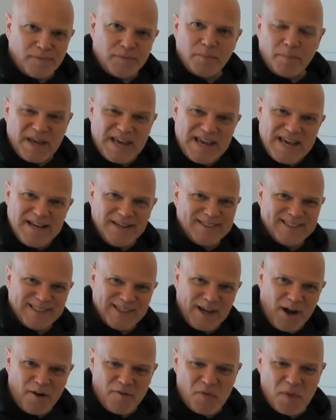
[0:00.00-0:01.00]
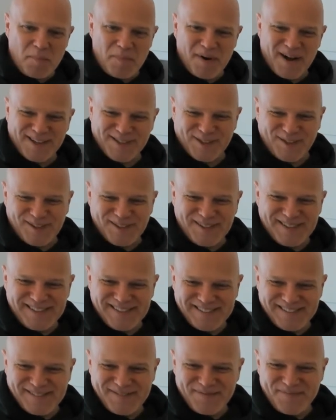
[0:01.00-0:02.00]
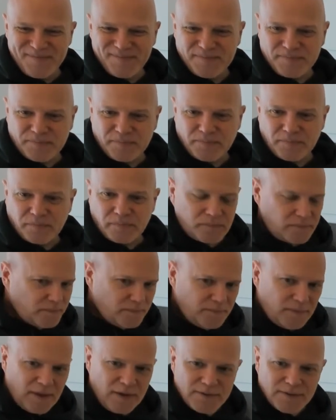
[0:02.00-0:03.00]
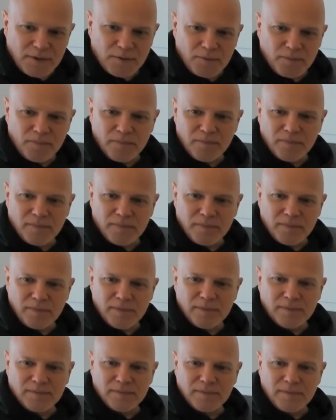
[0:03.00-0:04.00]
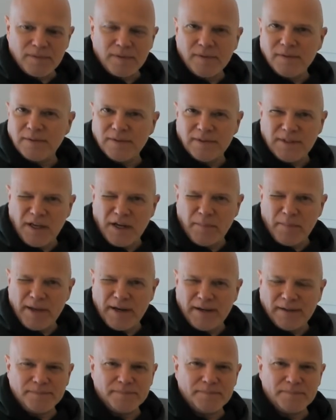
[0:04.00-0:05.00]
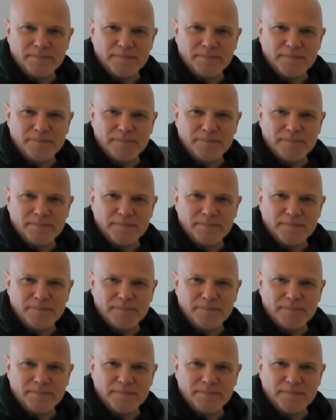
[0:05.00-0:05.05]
piece of the puzzle. So, see you in a minute.